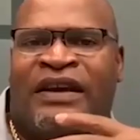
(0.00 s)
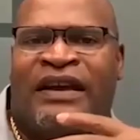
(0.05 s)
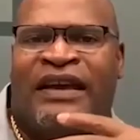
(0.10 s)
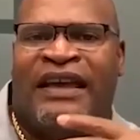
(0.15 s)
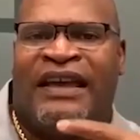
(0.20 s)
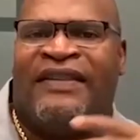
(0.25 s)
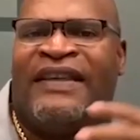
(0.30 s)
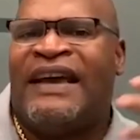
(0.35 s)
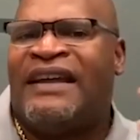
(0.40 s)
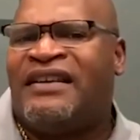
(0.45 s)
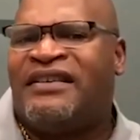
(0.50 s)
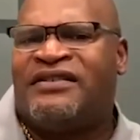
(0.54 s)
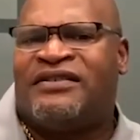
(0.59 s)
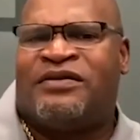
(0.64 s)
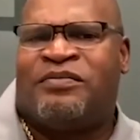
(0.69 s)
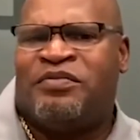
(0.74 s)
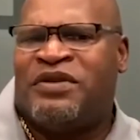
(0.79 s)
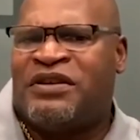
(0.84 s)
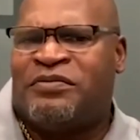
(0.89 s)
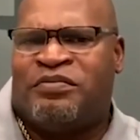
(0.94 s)
And that is
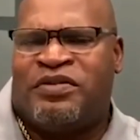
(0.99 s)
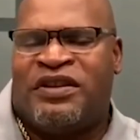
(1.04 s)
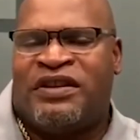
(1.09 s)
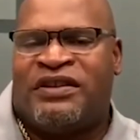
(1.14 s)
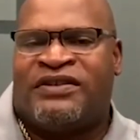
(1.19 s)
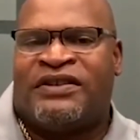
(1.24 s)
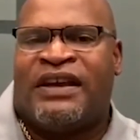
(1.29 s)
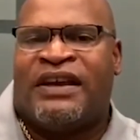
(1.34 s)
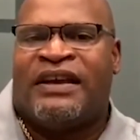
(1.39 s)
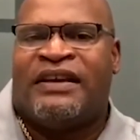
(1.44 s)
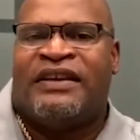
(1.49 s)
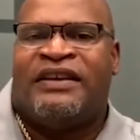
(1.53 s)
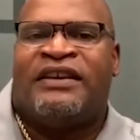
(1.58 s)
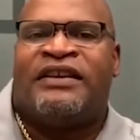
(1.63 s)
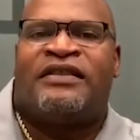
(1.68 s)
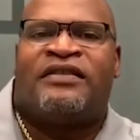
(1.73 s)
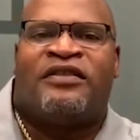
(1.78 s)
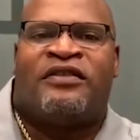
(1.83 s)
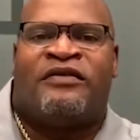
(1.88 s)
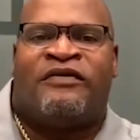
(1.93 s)
the big piece.
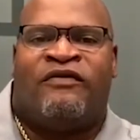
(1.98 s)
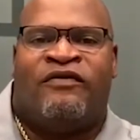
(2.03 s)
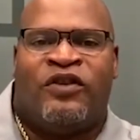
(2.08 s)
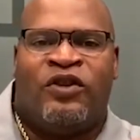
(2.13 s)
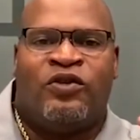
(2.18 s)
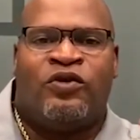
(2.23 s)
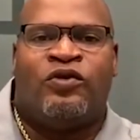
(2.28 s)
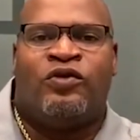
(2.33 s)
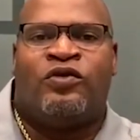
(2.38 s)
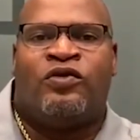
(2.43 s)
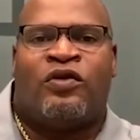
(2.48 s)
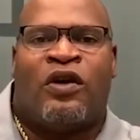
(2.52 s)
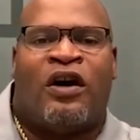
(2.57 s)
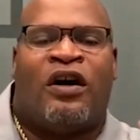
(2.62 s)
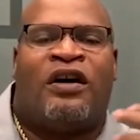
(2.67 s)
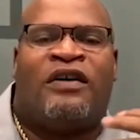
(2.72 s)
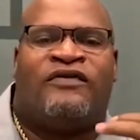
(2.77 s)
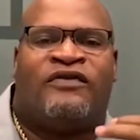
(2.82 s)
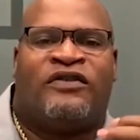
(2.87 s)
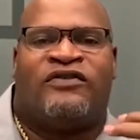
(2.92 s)
Get the view
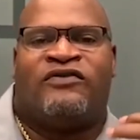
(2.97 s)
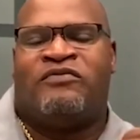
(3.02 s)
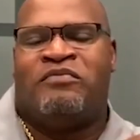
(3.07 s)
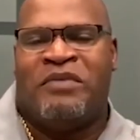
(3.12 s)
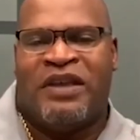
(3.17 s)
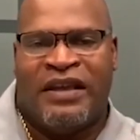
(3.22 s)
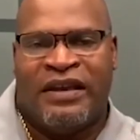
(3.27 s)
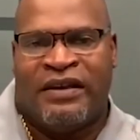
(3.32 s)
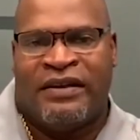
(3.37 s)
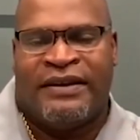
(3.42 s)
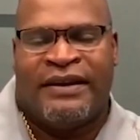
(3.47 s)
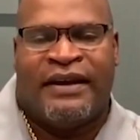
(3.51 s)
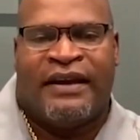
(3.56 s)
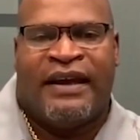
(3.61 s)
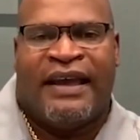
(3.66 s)
off of me.